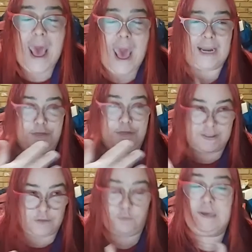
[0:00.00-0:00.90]
And I
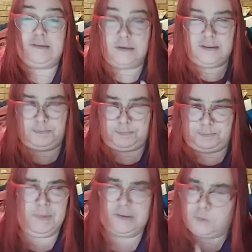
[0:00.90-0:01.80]
think the reason
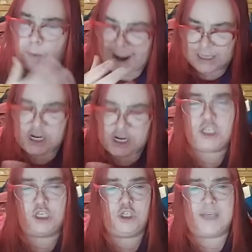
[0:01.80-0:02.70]
people said, well, why did you
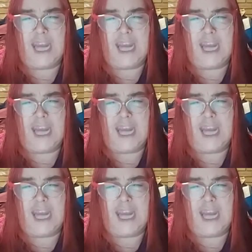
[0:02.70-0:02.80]
actually do that?